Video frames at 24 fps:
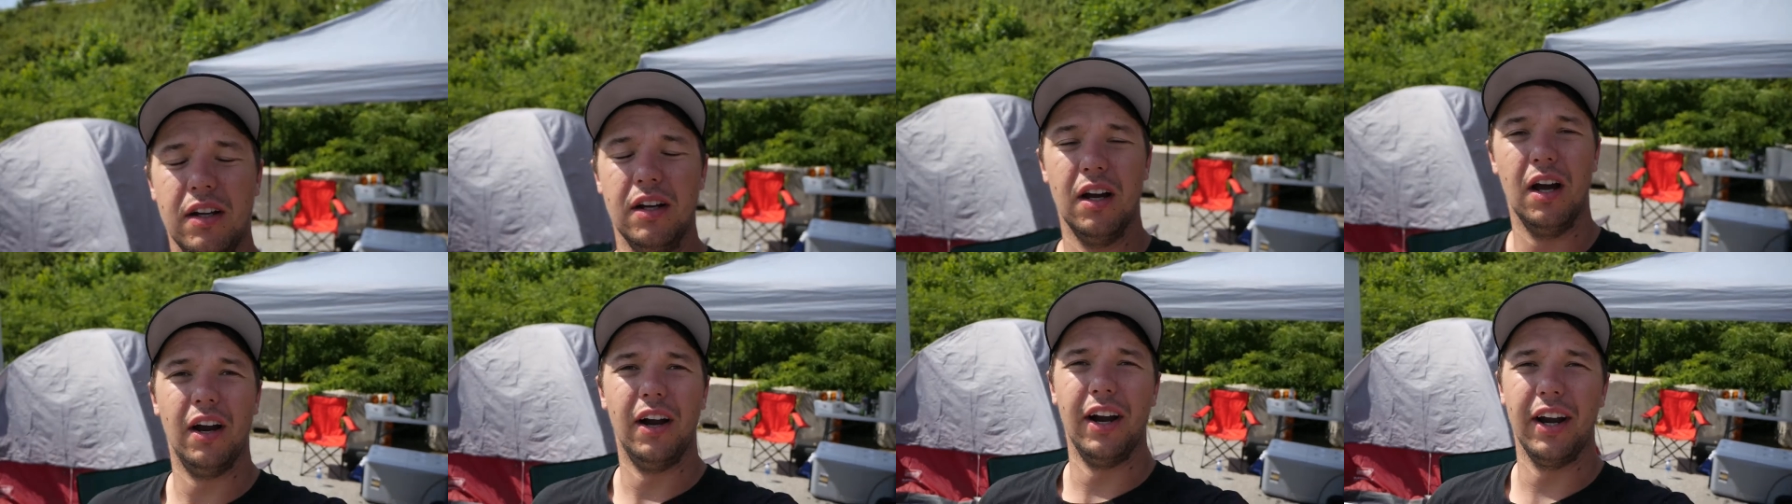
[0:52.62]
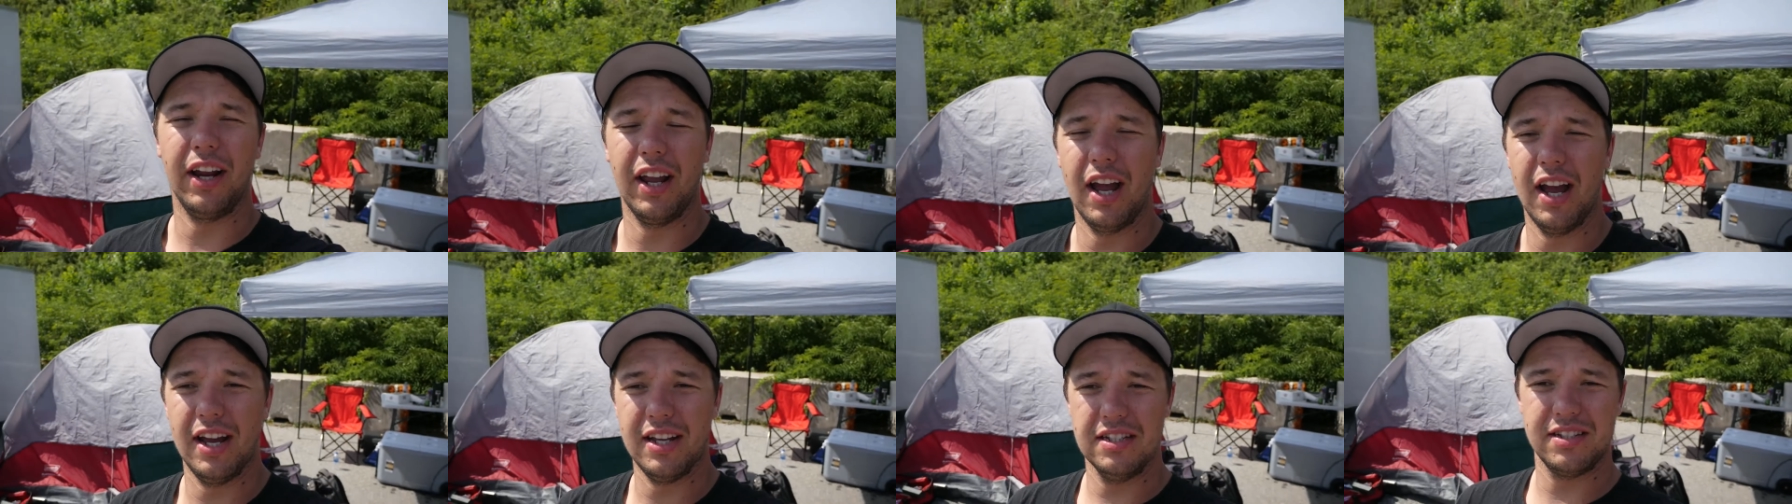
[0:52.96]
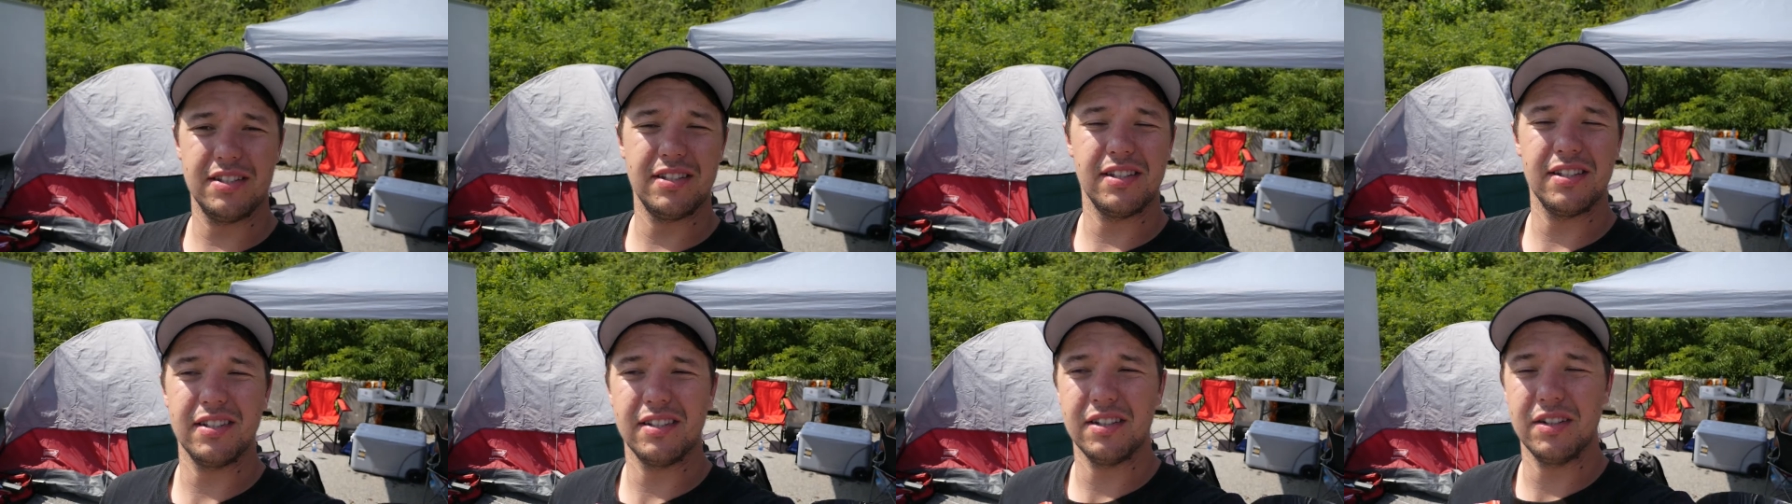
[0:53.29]
Alright
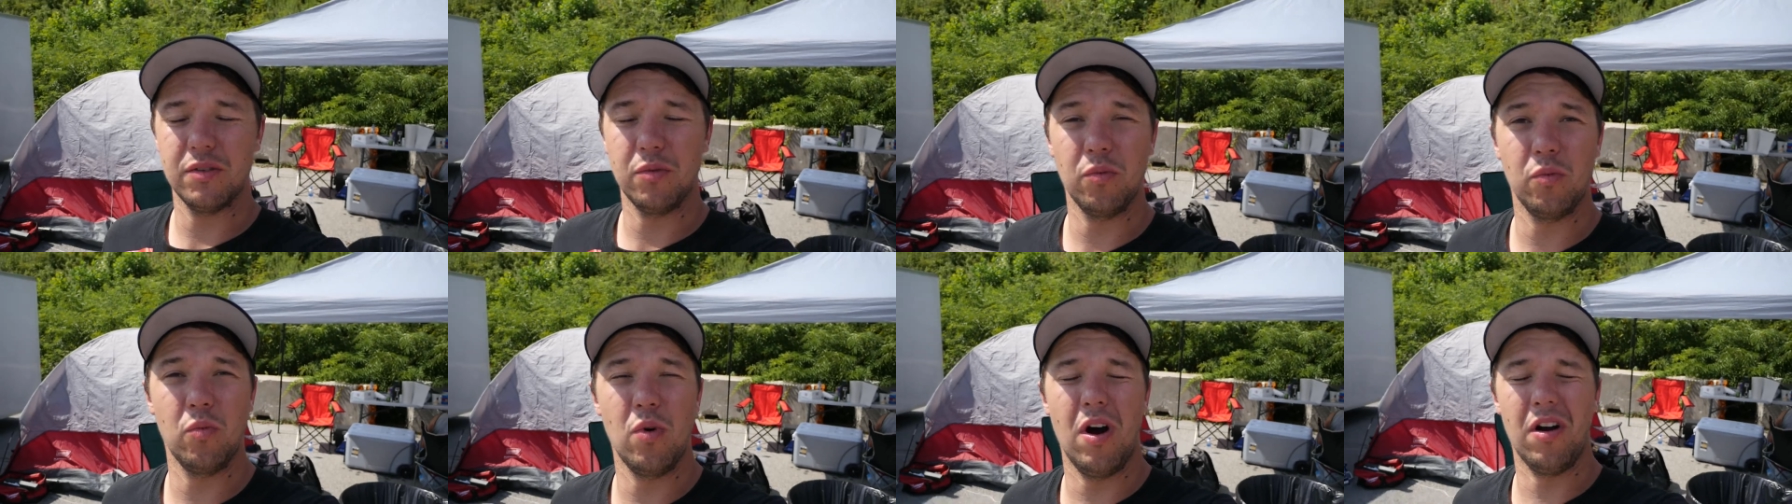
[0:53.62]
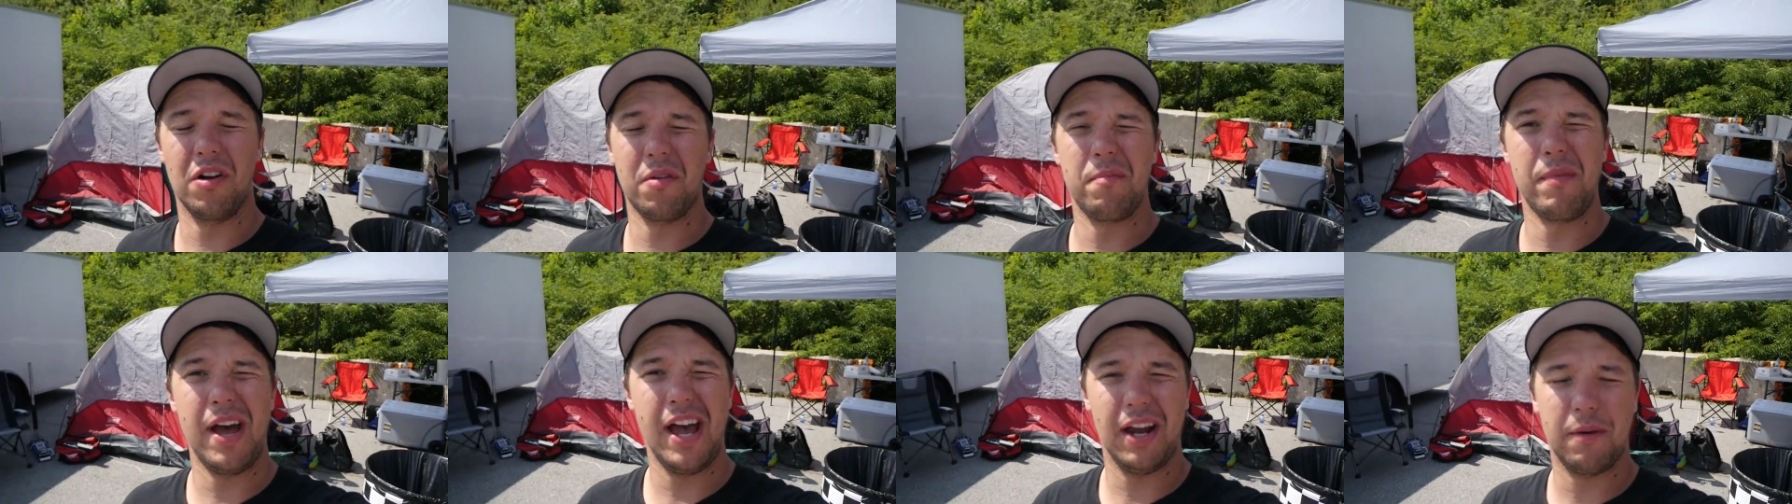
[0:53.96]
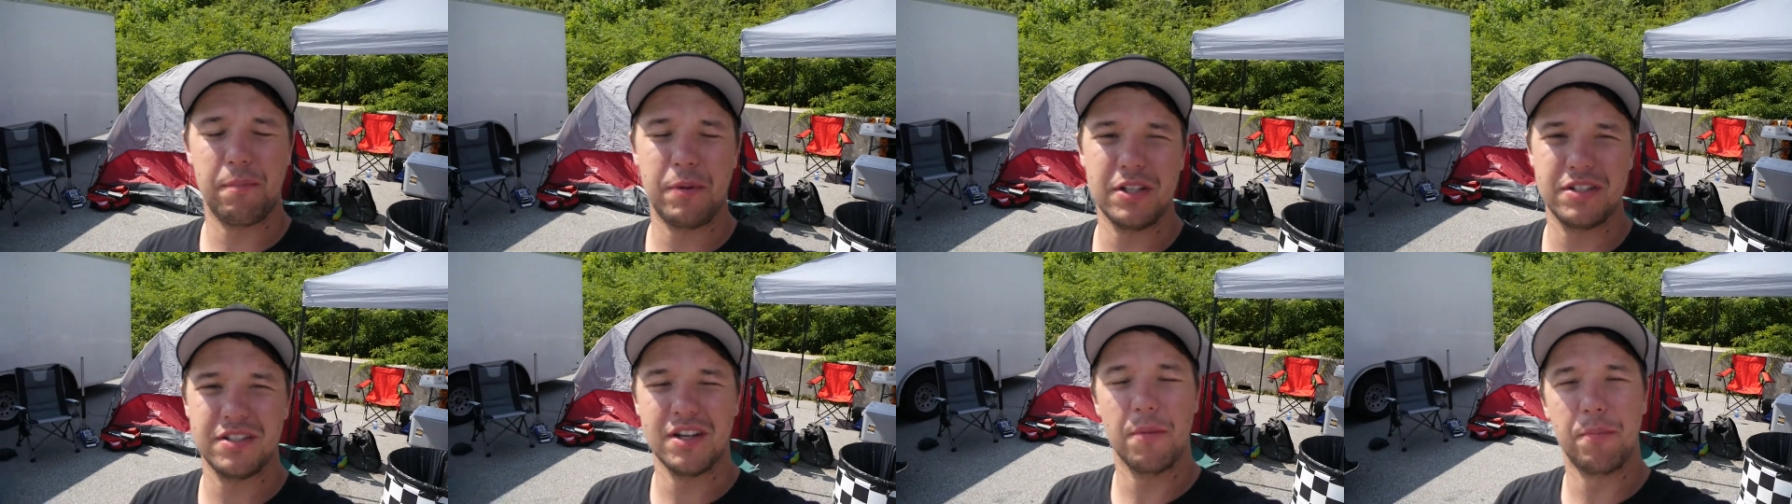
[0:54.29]
guys, welcome back,
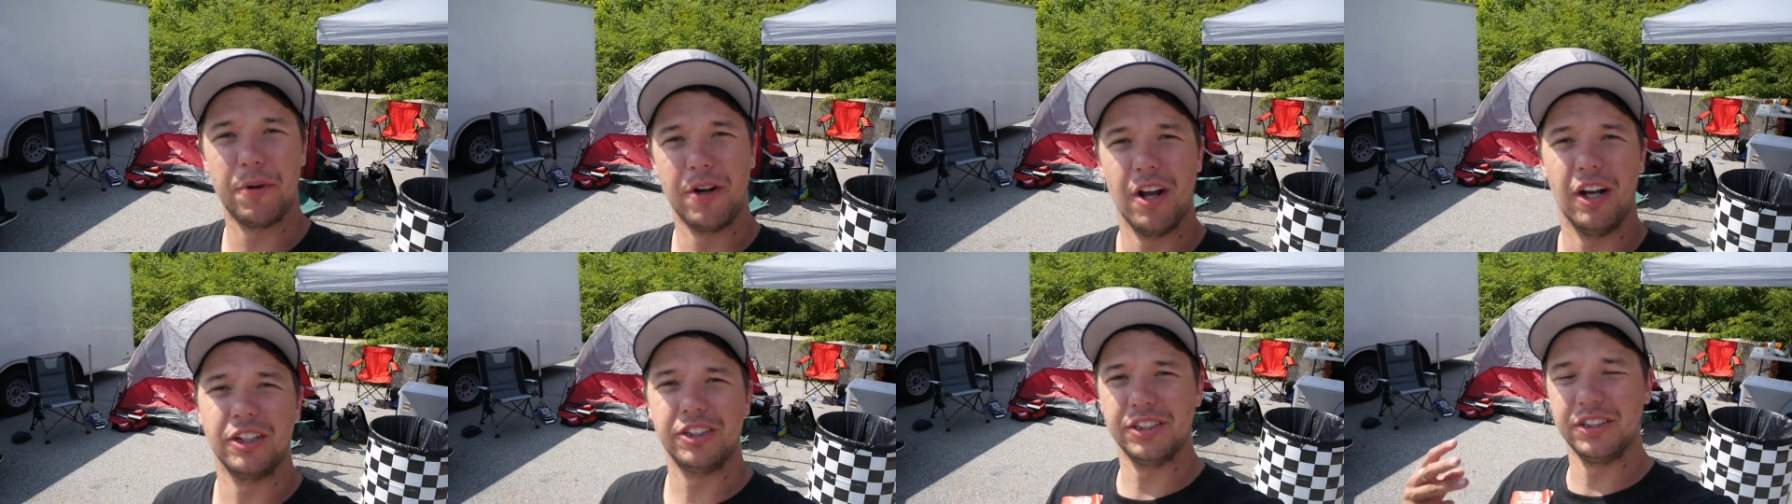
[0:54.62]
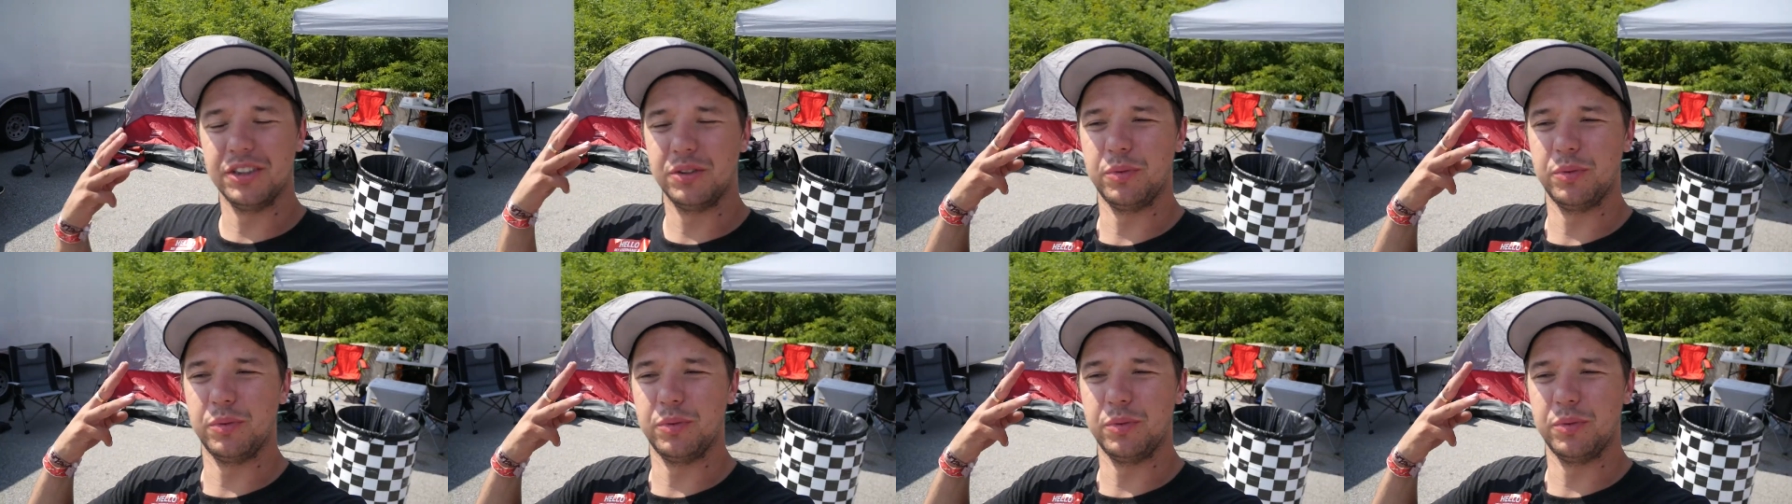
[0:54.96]
Pistonhead Productions.